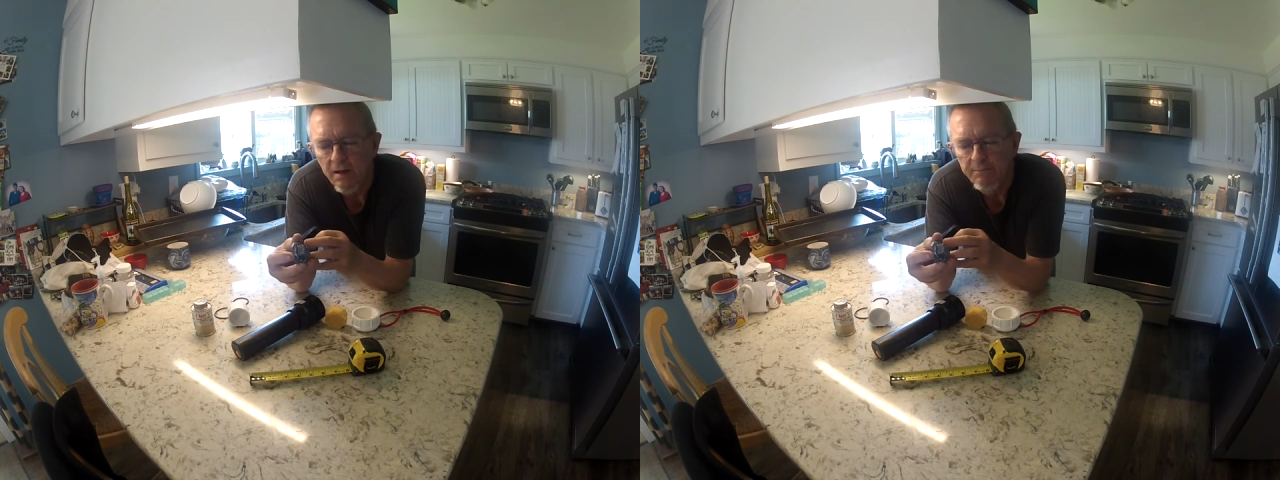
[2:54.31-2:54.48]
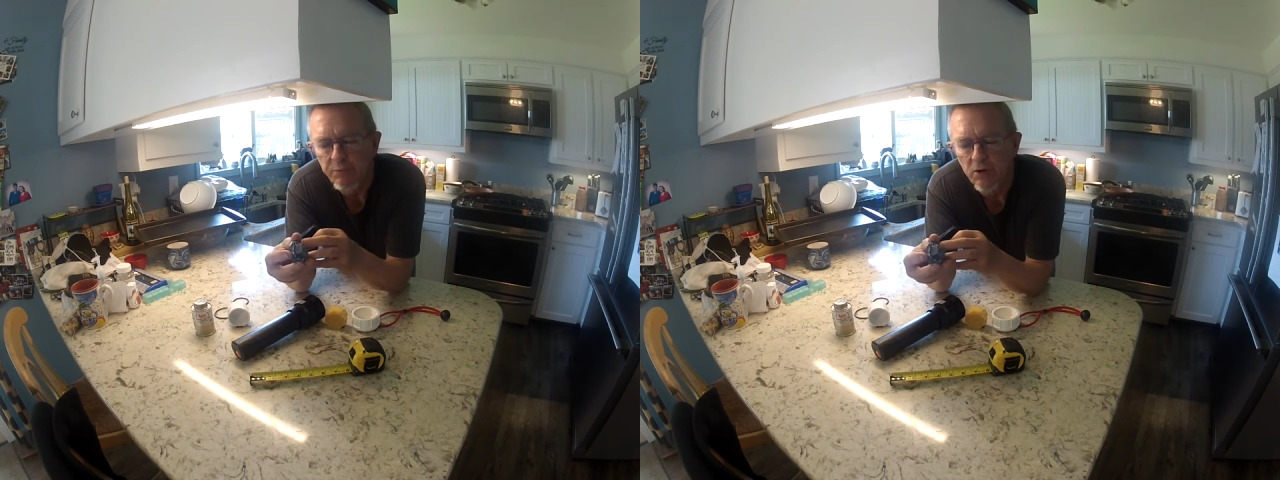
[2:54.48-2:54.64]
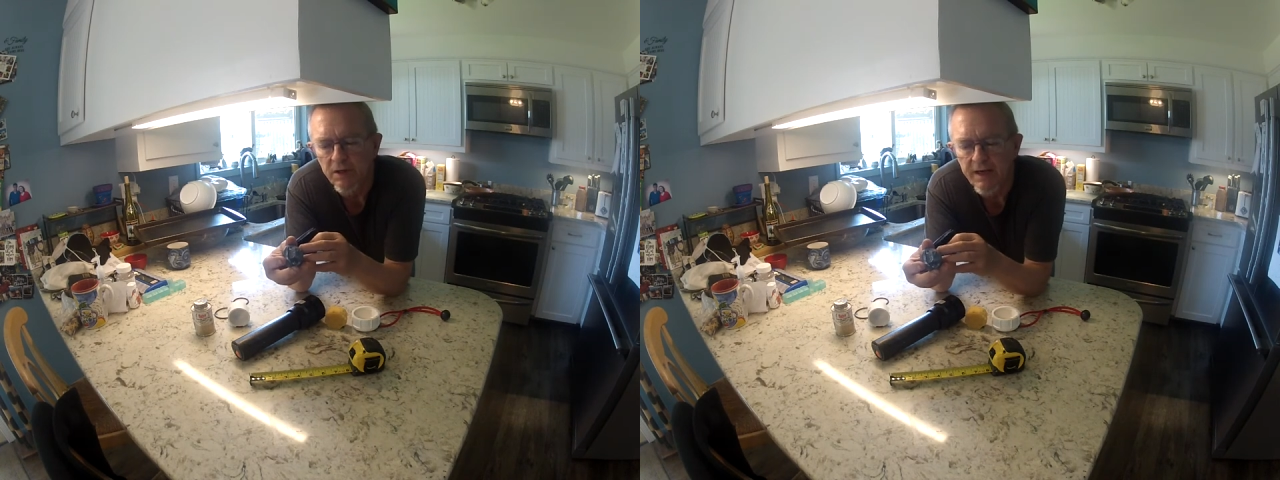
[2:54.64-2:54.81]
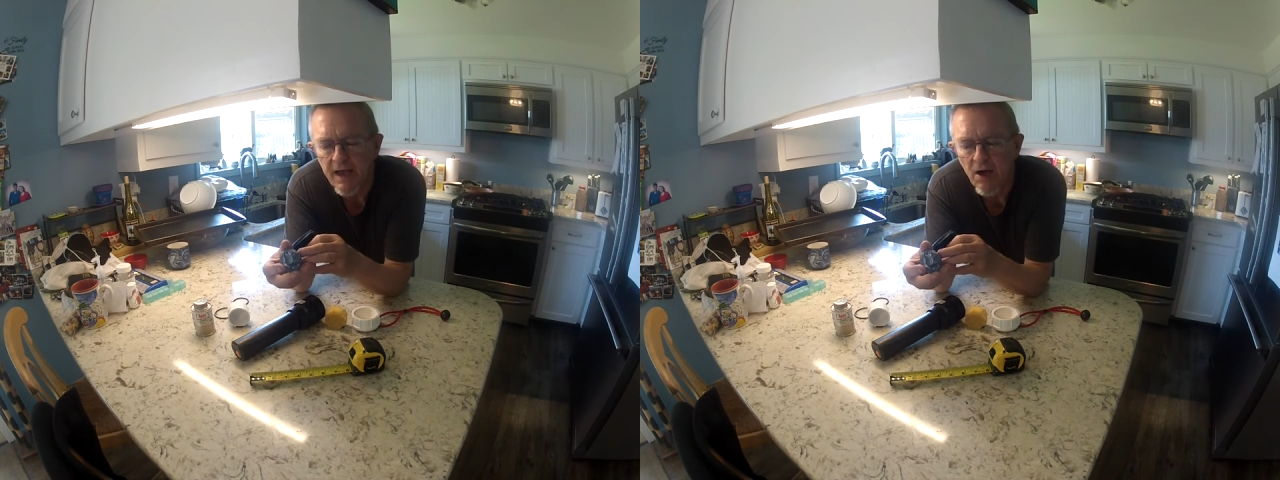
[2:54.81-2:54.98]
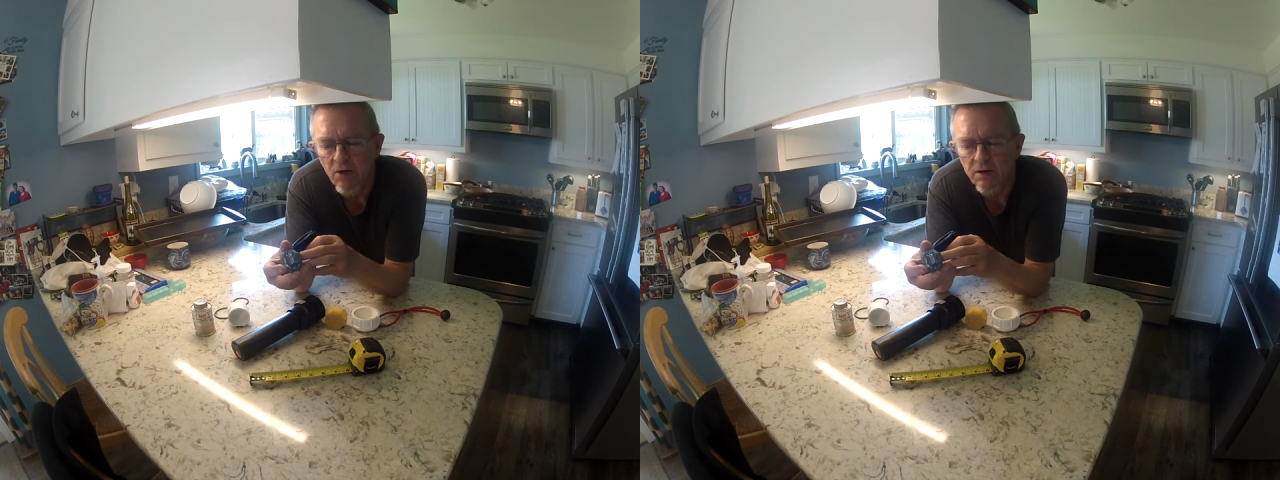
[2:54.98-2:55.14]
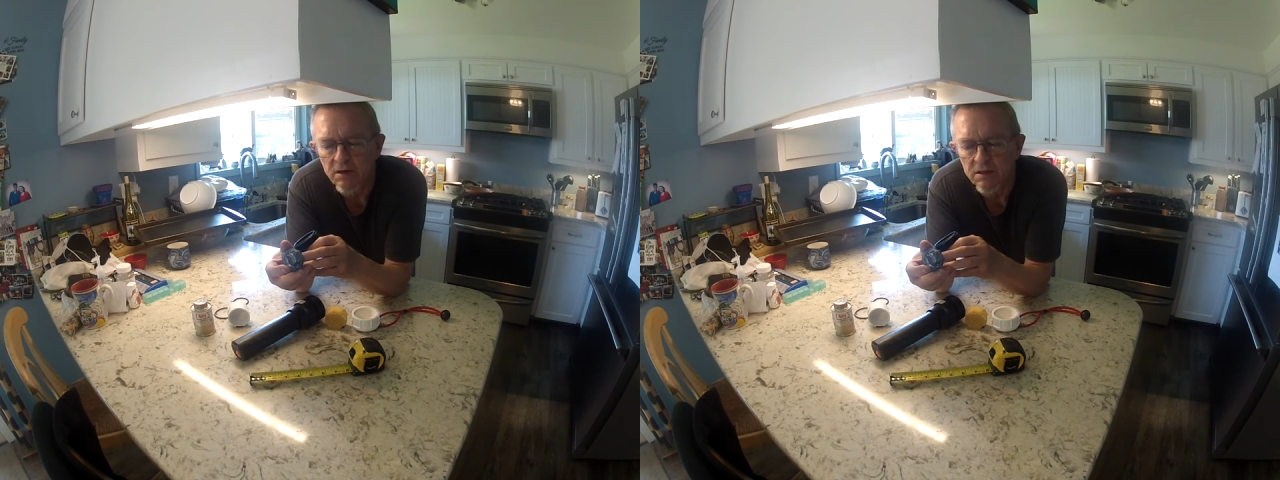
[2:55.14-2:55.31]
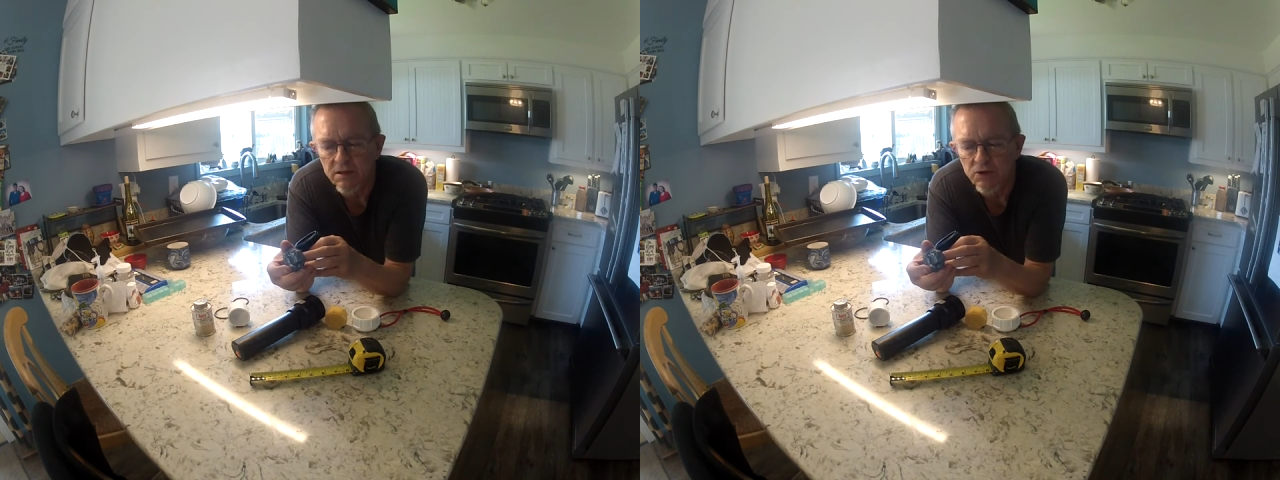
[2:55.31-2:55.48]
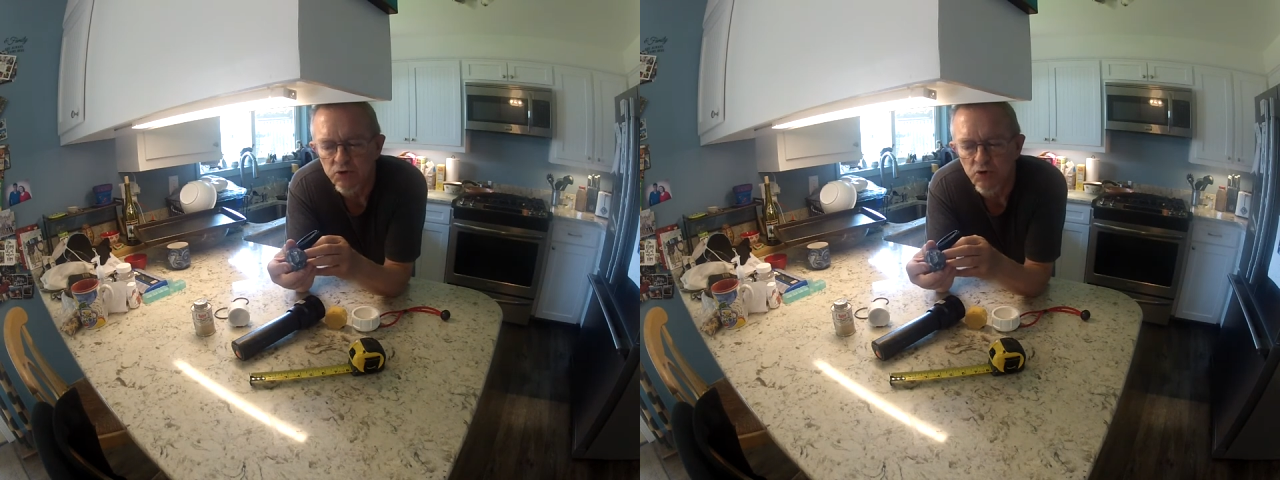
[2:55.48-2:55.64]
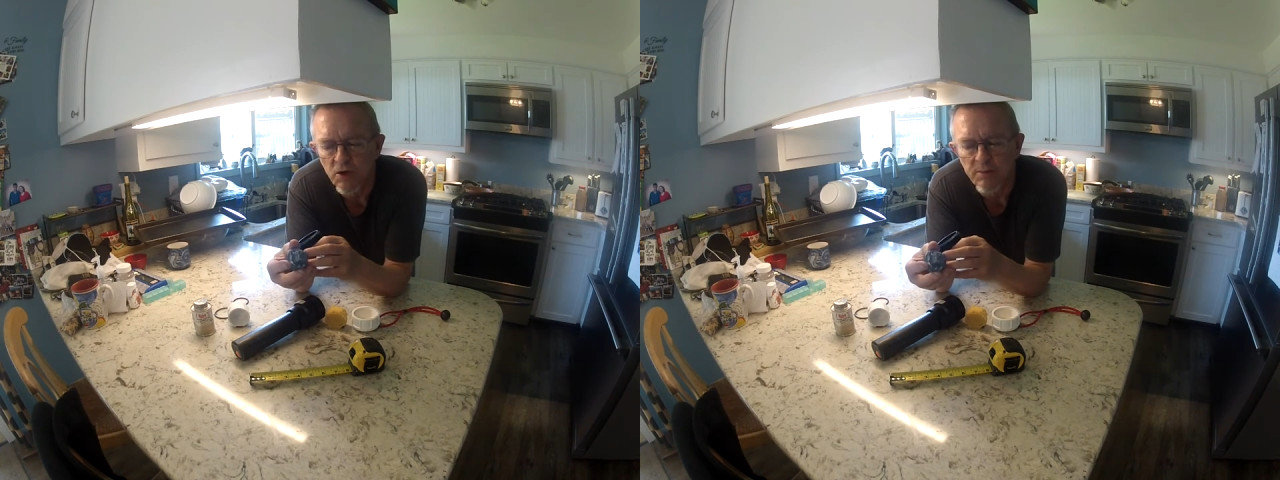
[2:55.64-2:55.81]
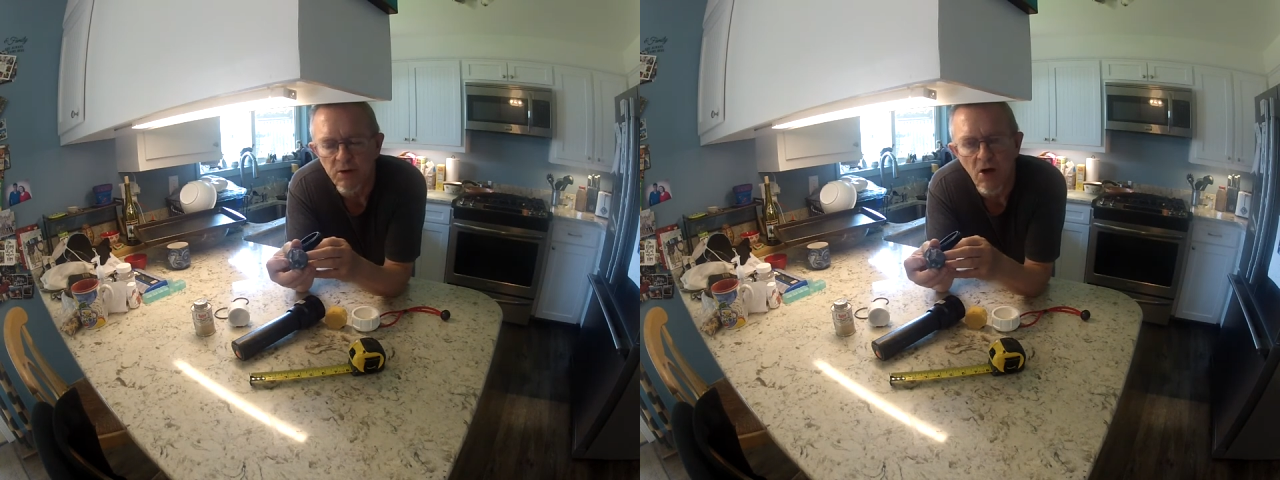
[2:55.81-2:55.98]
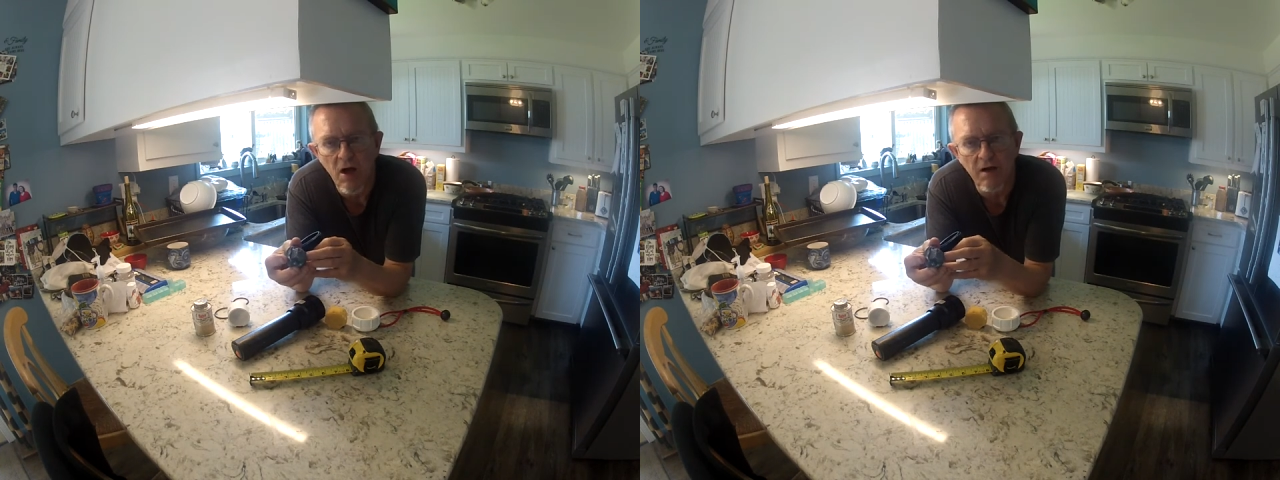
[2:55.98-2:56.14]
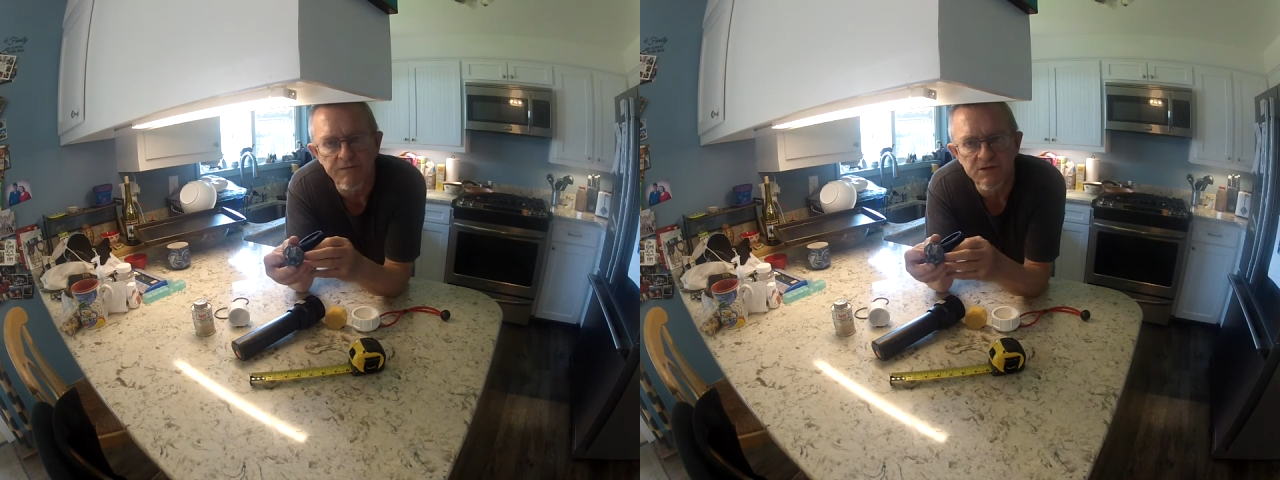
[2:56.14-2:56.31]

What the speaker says: pull it out, trim it off